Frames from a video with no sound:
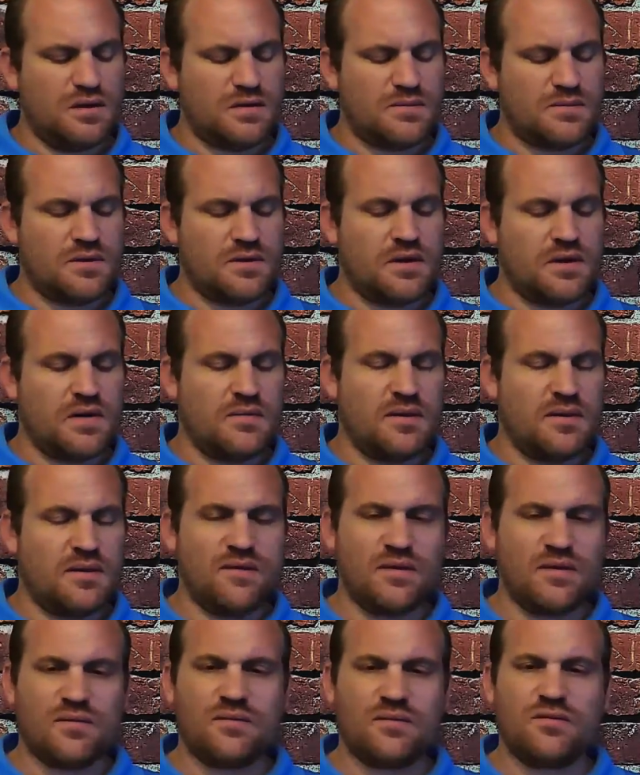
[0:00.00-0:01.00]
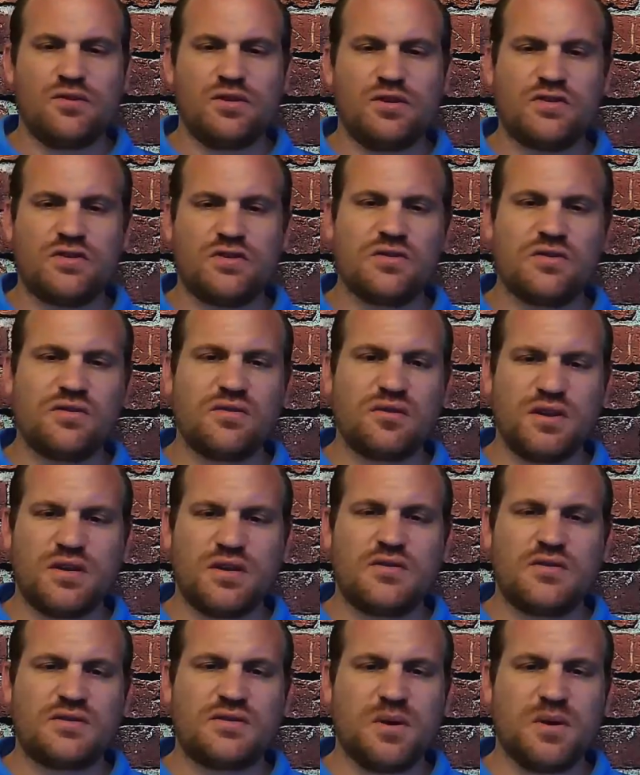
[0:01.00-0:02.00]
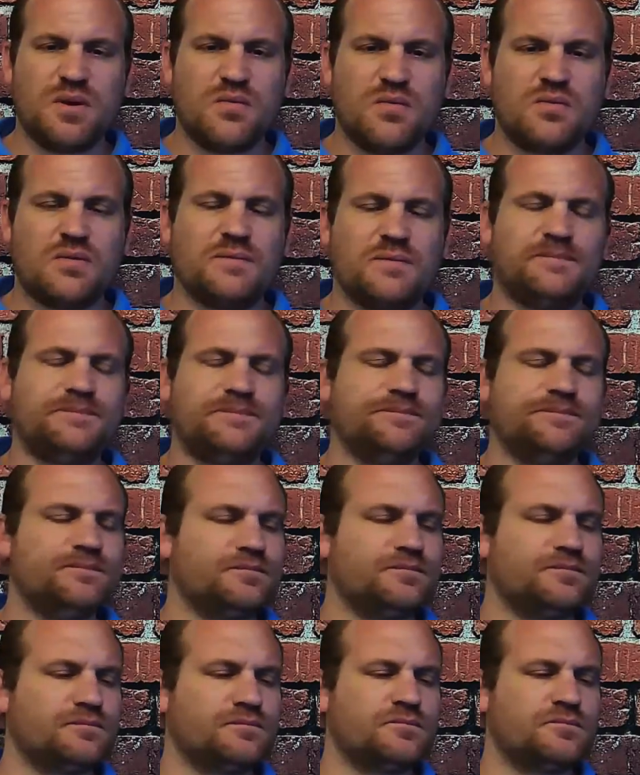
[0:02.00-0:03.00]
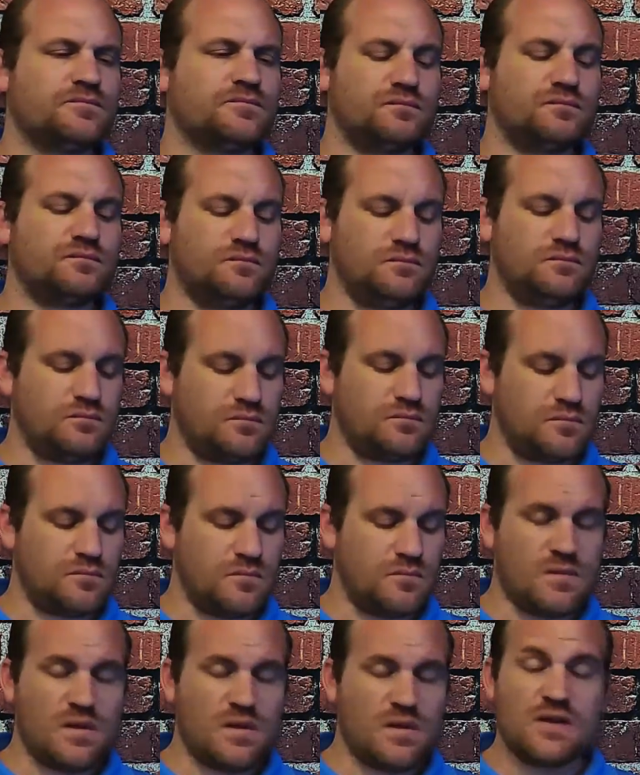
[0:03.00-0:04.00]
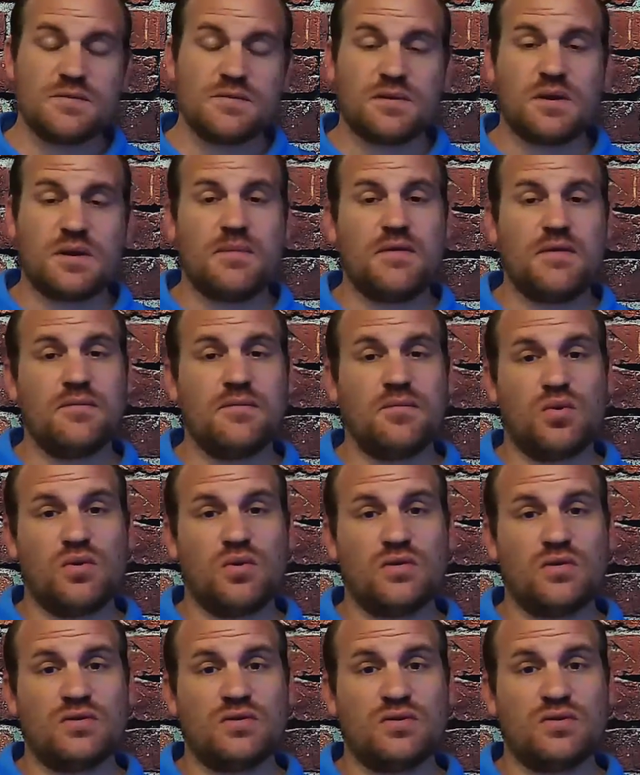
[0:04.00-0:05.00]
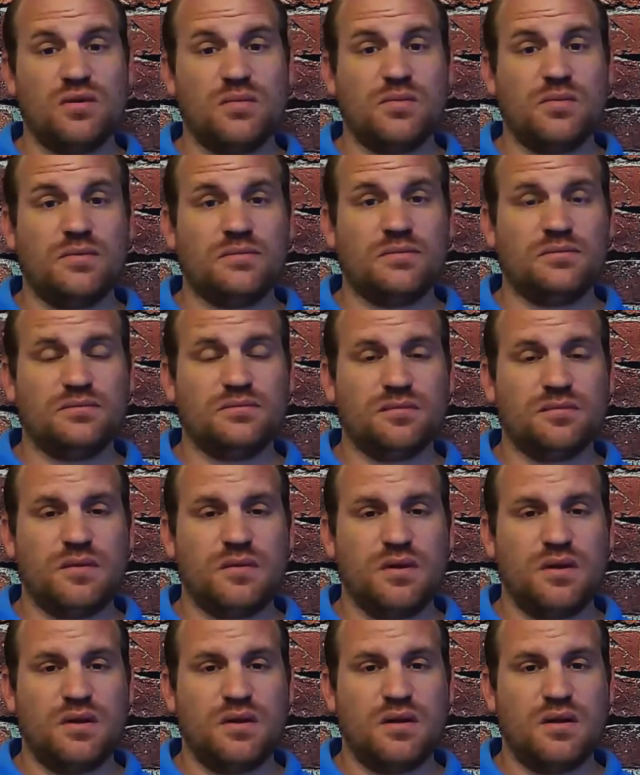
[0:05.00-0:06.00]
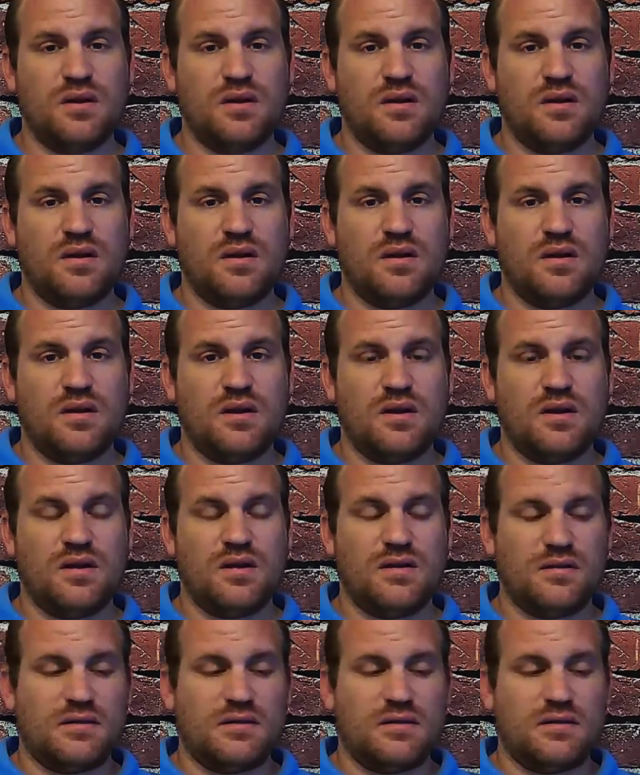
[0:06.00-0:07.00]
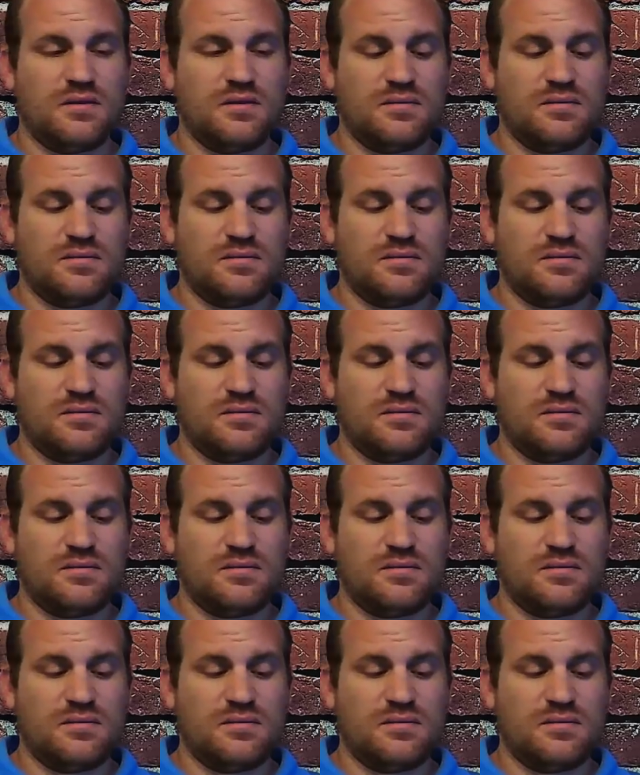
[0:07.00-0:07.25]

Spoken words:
It's become even richer, thicker smoke. It's become even more enjoyable. And